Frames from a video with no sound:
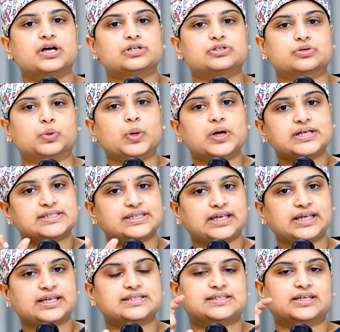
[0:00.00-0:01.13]
So C
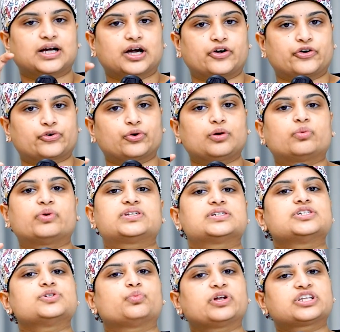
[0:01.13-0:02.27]
is the control, which
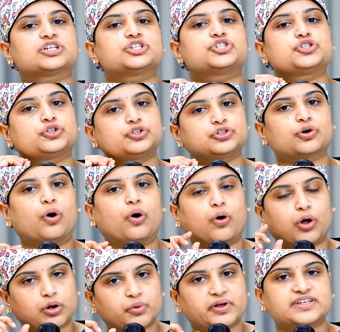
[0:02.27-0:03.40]
should
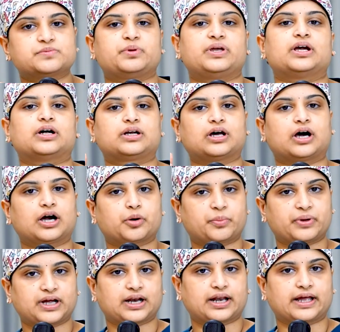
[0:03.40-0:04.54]
always be a dark
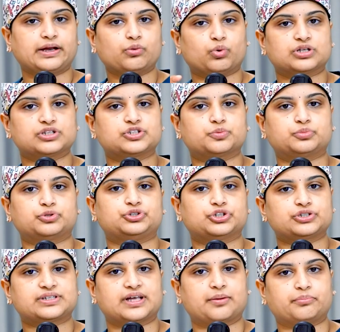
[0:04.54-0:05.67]
pink line once you put your
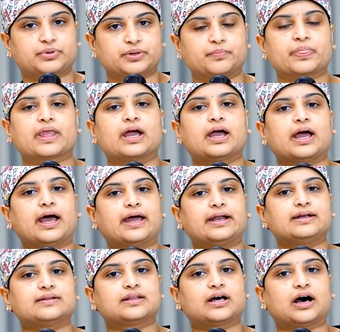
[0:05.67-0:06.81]
sample,
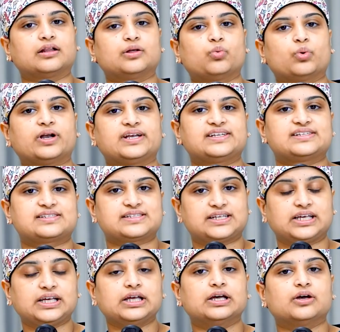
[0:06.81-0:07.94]
and the other one is
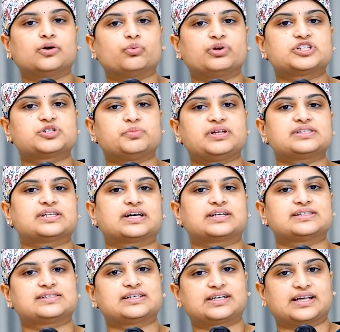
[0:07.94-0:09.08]
T, which means that
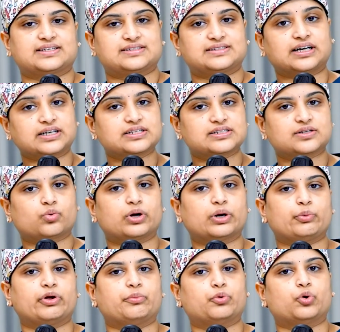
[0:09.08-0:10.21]
is the test. That is the one
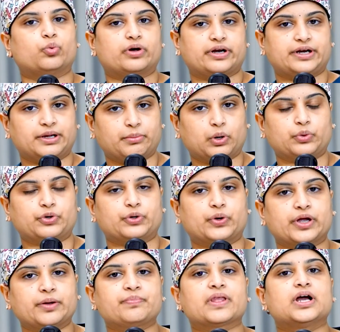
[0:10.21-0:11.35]
we are more worried about.
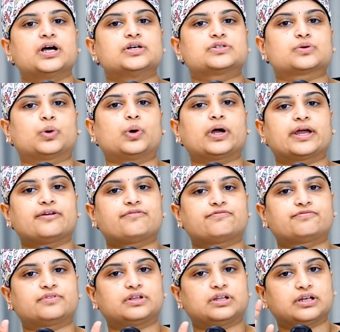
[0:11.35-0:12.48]
Okay. So
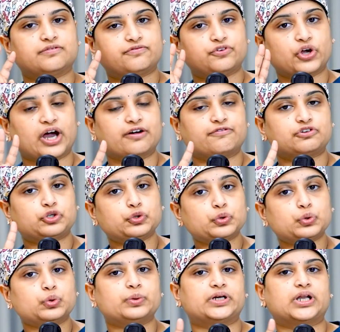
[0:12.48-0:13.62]
if you have
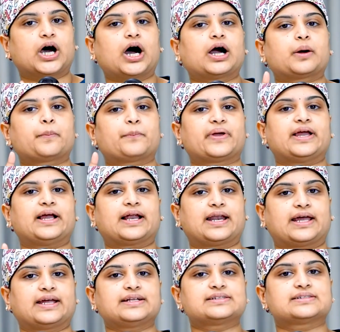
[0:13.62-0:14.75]
two dark pink
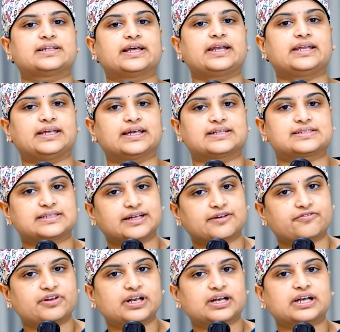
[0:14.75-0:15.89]
lines, then yes,
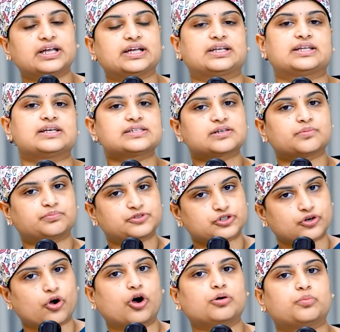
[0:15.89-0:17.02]
definitely it is a
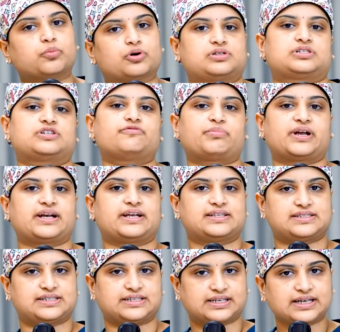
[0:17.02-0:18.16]
strong positive
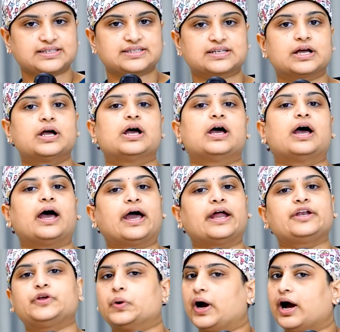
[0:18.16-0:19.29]
pregnancy test,
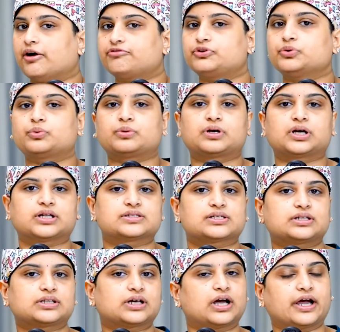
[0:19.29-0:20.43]
and you have to
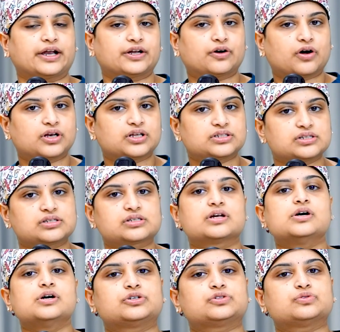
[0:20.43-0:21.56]
consult the gynecologist
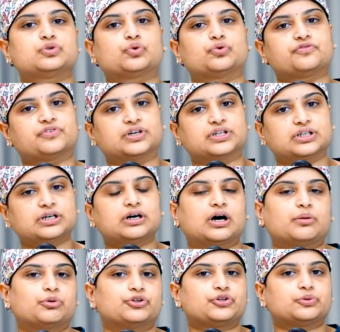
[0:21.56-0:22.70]
to know further
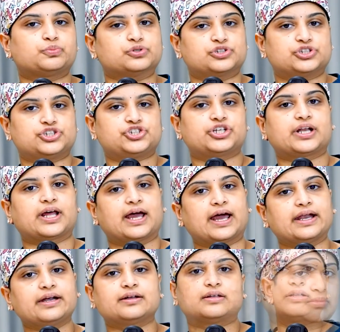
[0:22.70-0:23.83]
about the position
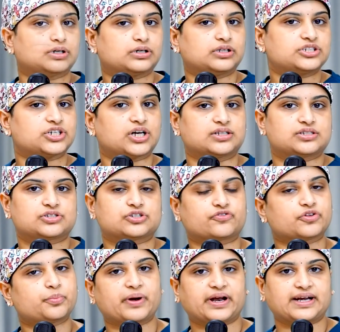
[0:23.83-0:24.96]
and the chances of
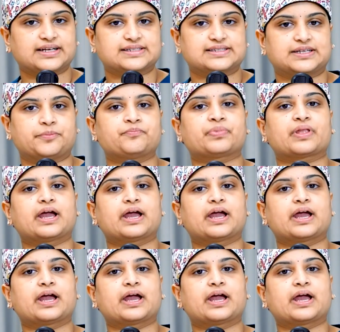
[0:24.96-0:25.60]
the pregnancy.